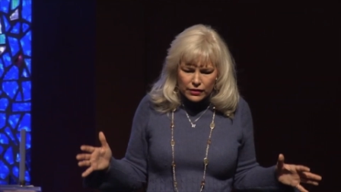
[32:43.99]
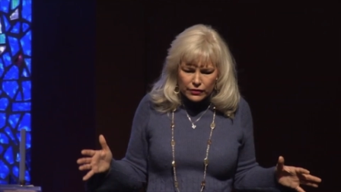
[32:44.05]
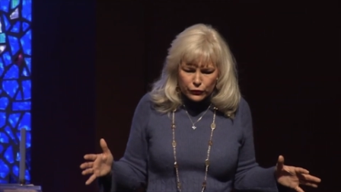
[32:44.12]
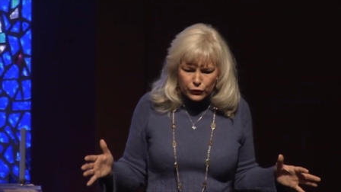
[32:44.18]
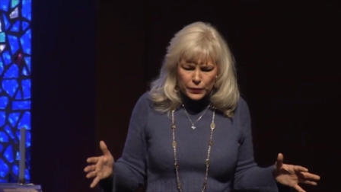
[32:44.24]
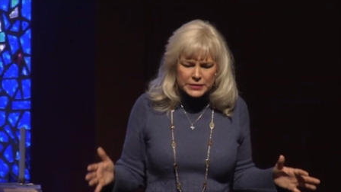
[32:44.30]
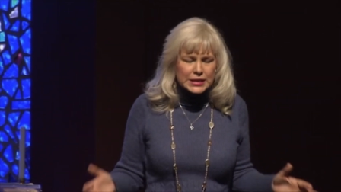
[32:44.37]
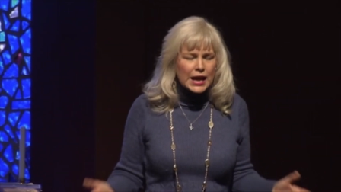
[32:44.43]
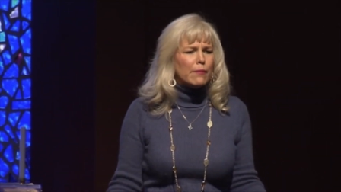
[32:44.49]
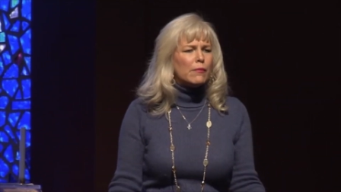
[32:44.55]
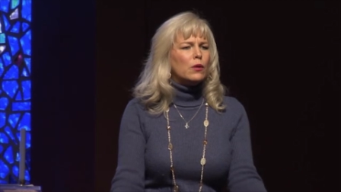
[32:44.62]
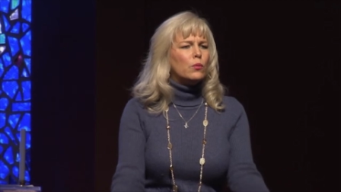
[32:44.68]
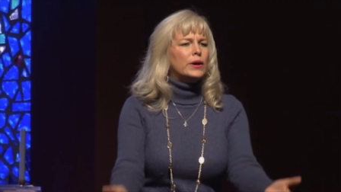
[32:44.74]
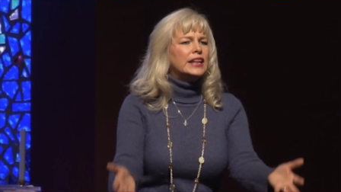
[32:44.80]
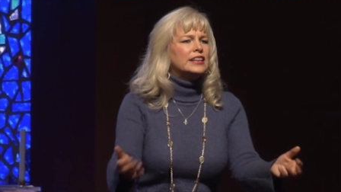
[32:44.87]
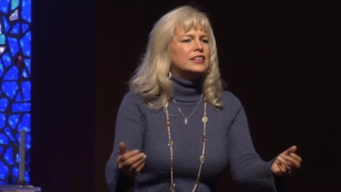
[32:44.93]
from the time I
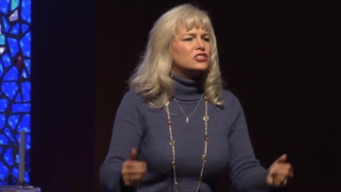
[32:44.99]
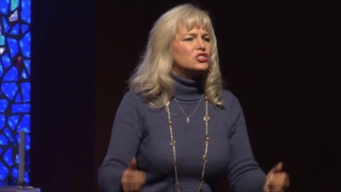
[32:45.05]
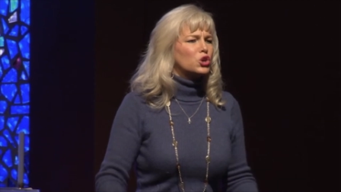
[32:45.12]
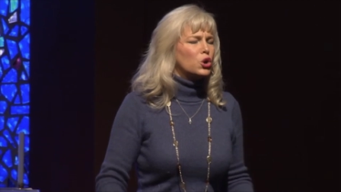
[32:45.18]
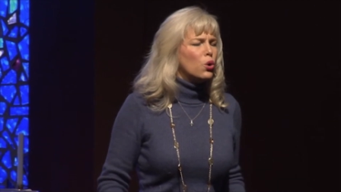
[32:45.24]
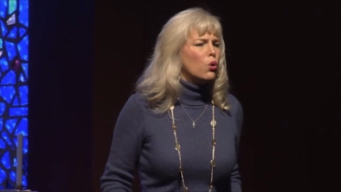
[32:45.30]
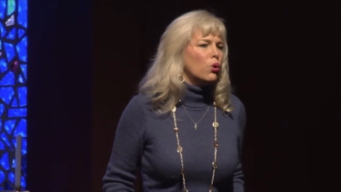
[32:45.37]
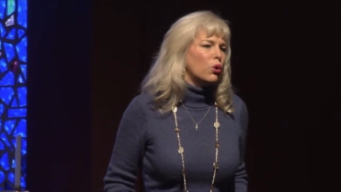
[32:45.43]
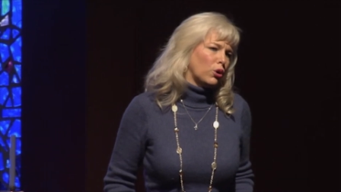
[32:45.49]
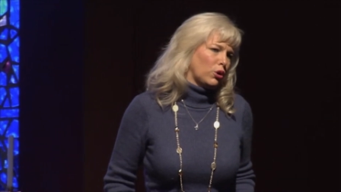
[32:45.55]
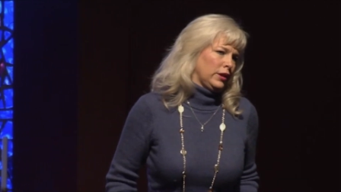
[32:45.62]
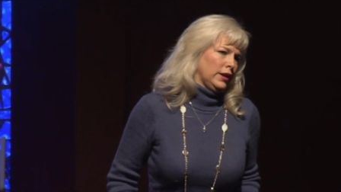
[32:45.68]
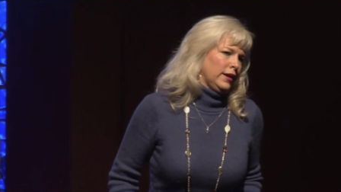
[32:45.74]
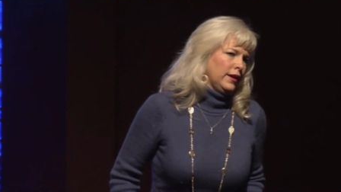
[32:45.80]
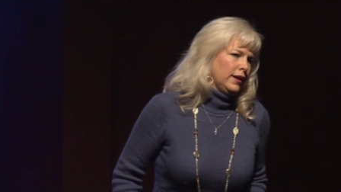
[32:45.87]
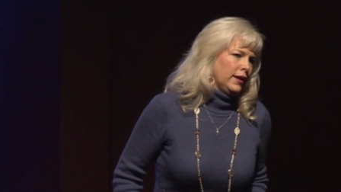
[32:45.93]
went into
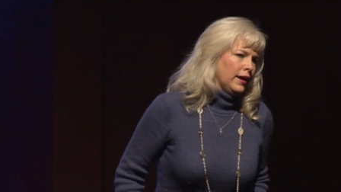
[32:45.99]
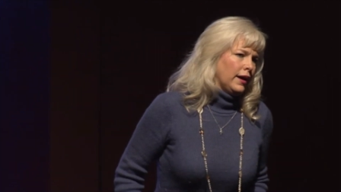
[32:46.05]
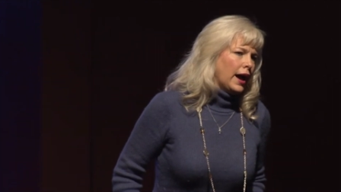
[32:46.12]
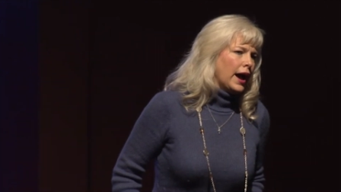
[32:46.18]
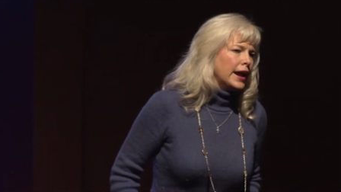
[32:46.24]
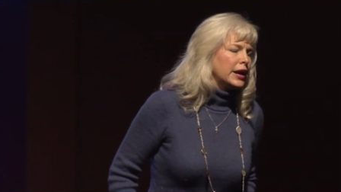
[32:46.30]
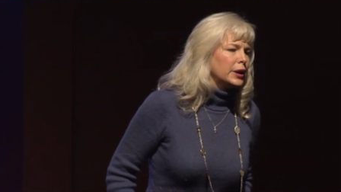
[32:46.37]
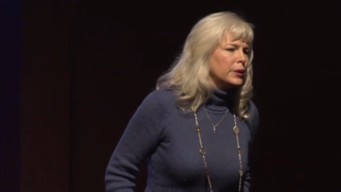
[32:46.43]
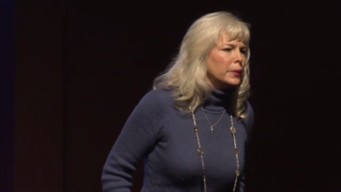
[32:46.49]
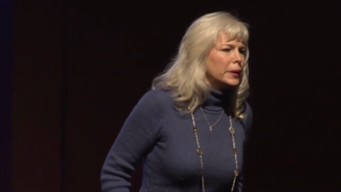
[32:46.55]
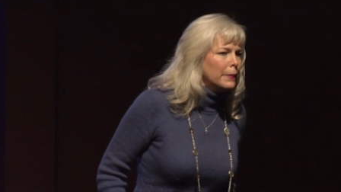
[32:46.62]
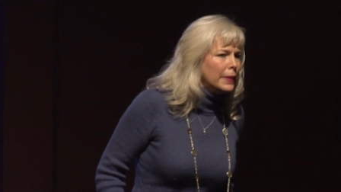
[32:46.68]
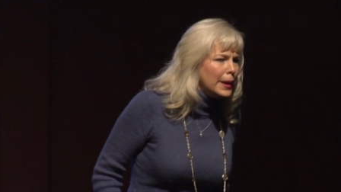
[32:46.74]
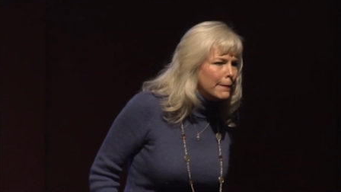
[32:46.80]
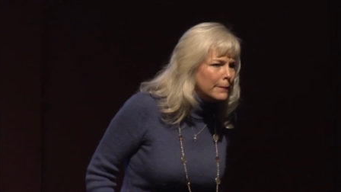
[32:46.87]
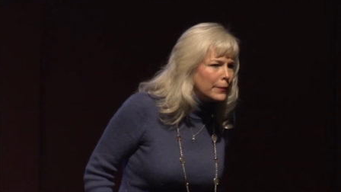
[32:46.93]
school, I can
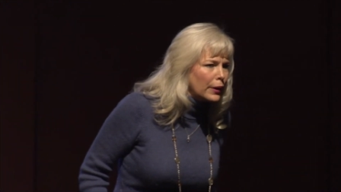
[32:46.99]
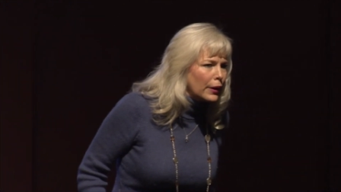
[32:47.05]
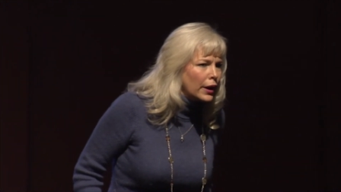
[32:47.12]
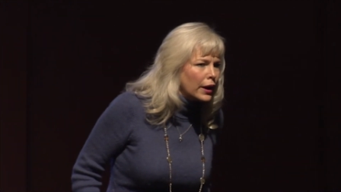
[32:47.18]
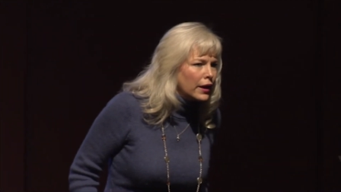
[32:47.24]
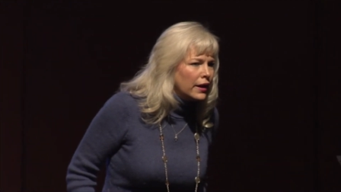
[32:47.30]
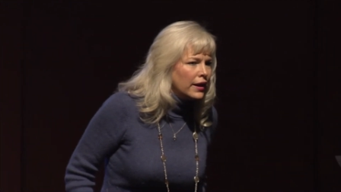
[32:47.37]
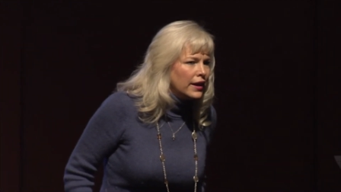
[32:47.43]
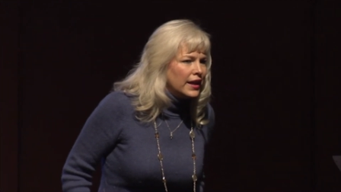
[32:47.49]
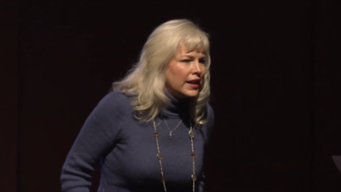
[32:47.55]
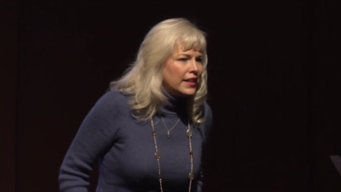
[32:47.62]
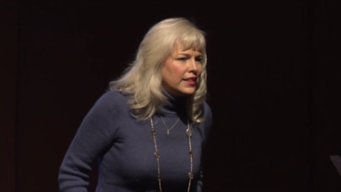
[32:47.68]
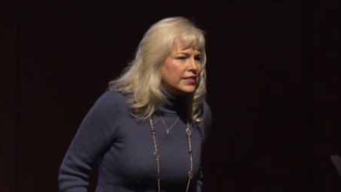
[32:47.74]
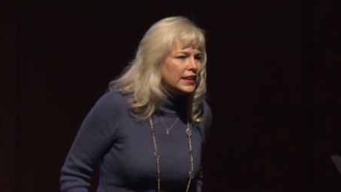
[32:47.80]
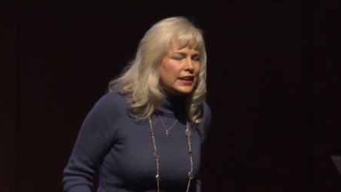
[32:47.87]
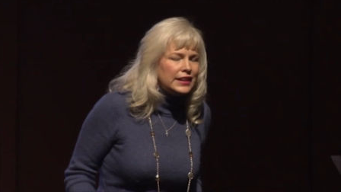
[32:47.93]
remember
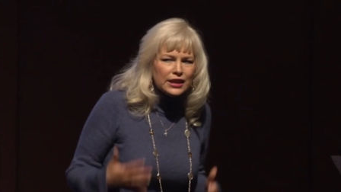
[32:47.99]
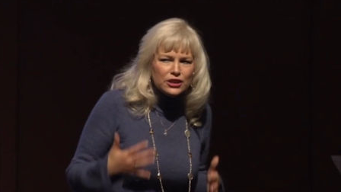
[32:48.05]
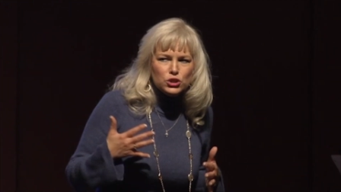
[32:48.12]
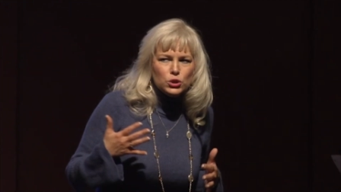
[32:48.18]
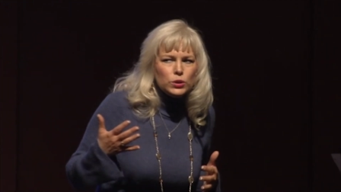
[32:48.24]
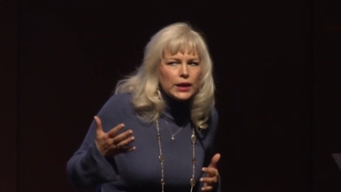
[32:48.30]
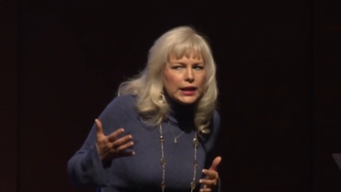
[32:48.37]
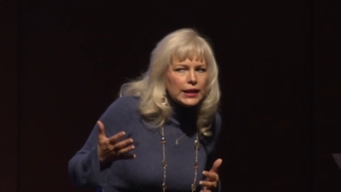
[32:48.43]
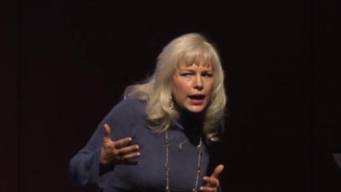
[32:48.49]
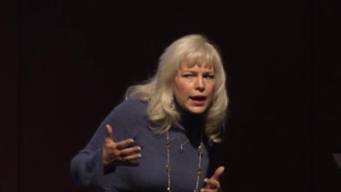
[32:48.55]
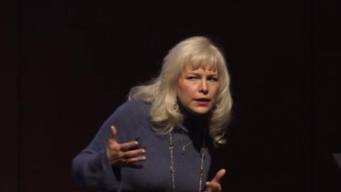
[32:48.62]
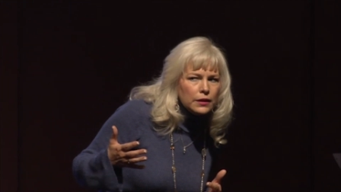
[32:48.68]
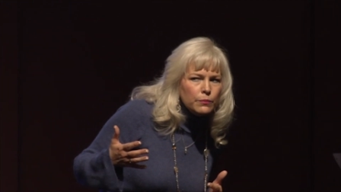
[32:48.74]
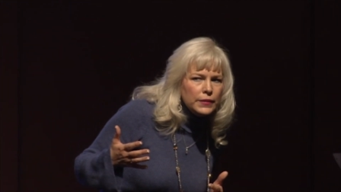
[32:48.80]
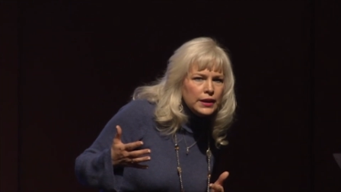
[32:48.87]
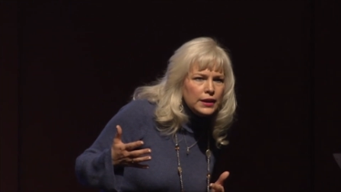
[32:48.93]
thinking, do they
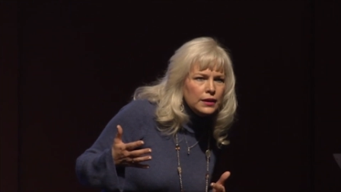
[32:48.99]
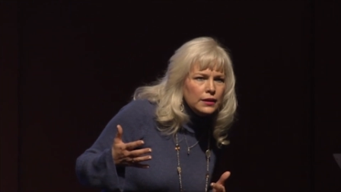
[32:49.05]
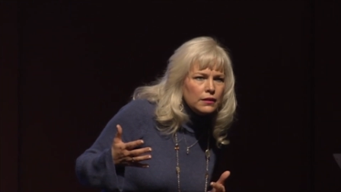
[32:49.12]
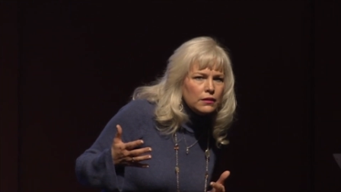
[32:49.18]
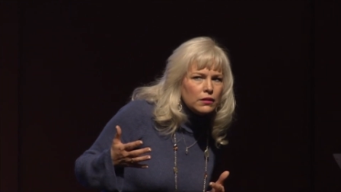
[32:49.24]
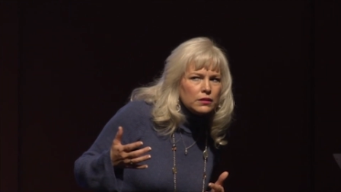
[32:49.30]
like me?